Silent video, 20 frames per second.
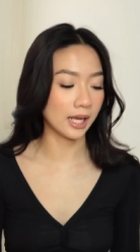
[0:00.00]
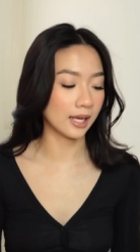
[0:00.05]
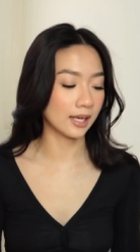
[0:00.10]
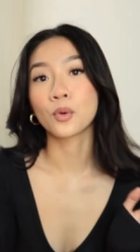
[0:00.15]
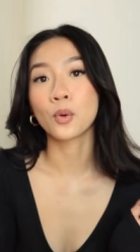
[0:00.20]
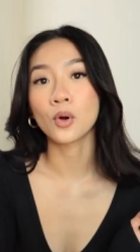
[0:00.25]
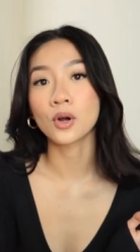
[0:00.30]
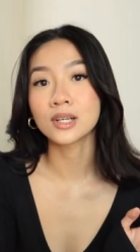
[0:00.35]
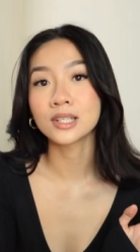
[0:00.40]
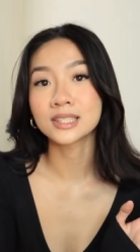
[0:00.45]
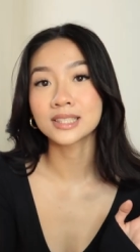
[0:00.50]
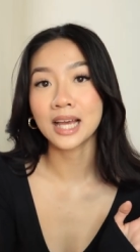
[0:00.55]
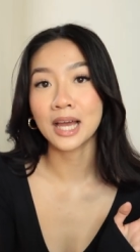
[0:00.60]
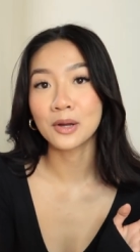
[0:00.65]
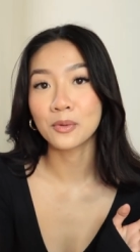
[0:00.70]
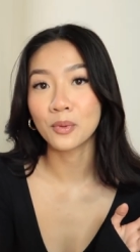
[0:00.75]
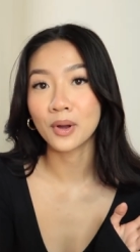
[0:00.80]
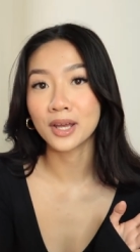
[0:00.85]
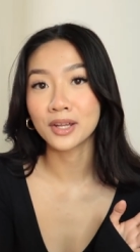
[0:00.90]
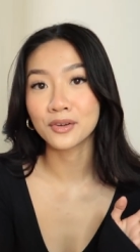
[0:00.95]
Of course,
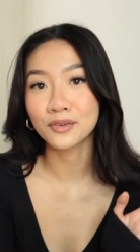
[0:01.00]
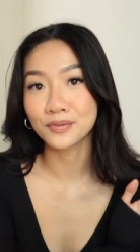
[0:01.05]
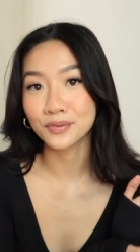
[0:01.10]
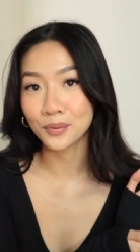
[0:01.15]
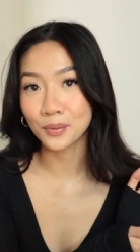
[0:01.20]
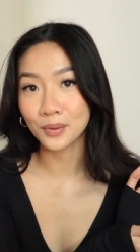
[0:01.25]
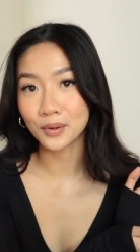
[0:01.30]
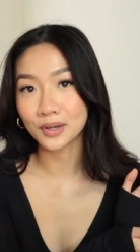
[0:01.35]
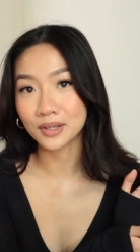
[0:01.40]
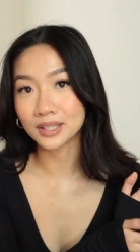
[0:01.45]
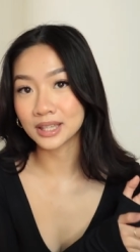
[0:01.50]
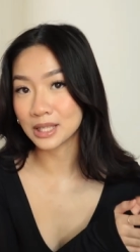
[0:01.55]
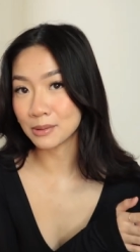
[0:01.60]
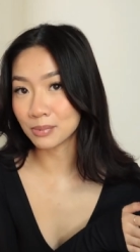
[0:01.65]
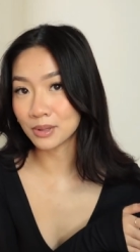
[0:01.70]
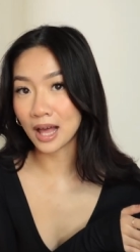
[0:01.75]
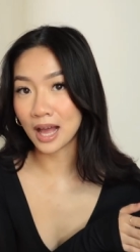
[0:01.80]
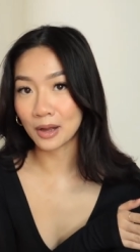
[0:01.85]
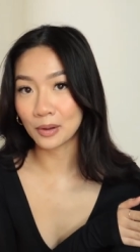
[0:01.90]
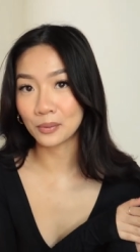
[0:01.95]
I went for the
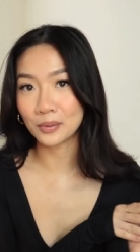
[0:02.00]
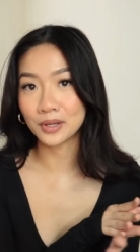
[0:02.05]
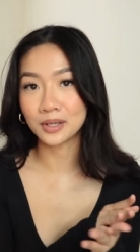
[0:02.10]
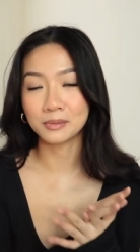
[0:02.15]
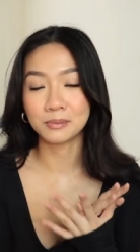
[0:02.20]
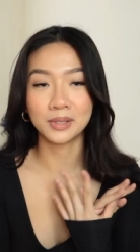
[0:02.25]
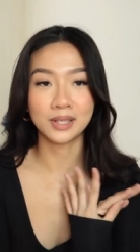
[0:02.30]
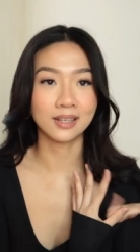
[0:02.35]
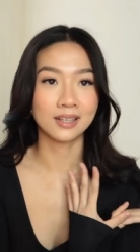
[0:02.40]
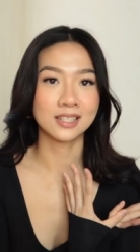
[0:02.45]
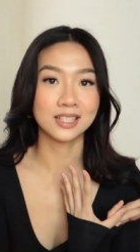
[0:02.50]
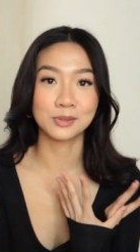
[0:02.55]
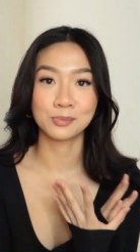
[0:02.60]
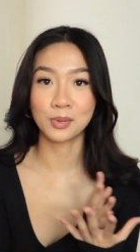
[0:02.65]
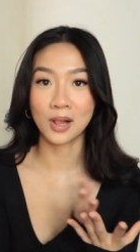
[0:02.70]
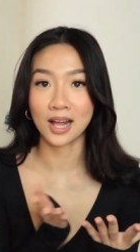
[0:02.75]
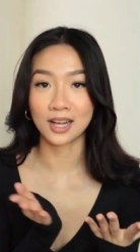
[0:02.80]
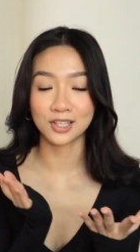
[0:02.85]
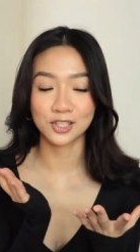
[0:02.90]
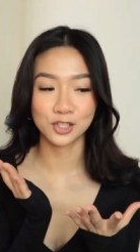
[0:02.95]
black one because
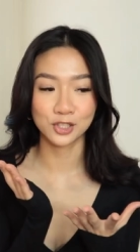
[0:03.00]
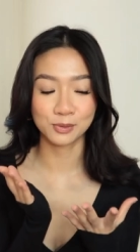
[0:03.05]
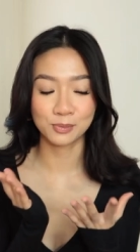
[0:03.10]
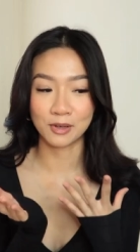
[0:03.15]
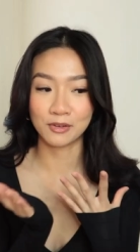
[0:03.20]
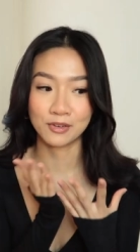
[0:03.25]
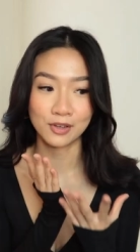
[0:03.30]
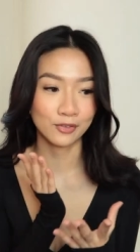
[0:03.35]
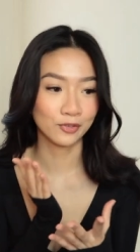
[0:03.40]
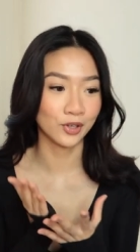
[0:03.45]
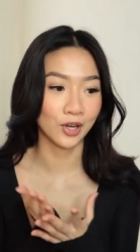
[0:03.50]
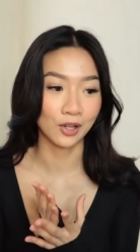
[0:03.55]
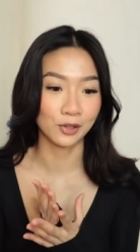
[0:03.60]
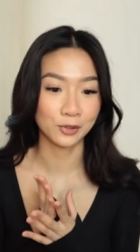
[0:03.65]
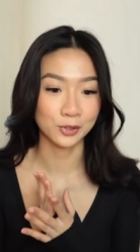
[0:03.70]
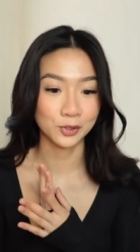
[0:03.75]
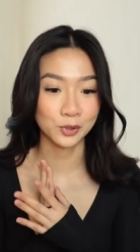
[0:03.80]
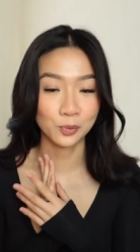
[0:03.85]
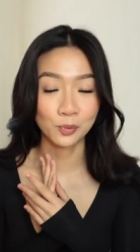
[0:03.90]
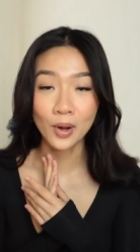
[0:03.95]
black is just my favorite
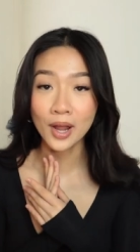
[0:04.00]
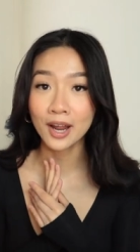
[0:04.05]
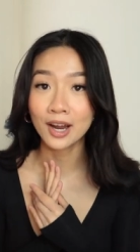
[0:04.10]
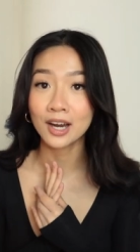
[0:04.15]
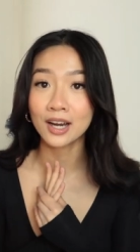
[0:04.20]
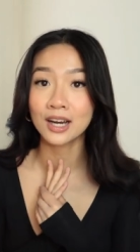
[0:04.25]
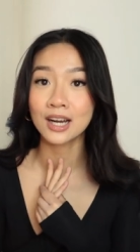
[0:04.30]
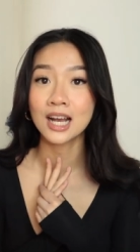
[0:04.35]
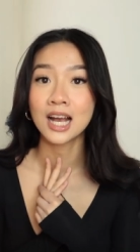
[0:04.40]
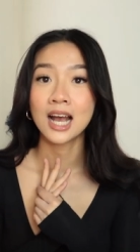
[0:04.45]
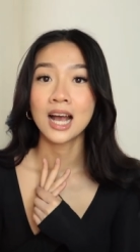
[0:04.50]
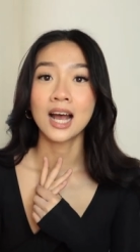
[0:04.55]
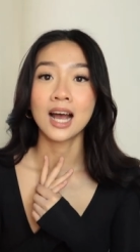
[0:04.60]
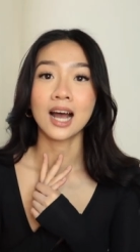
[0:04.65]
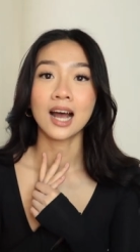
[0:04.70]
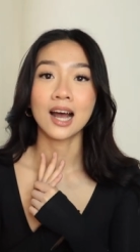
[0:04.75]
color to wear,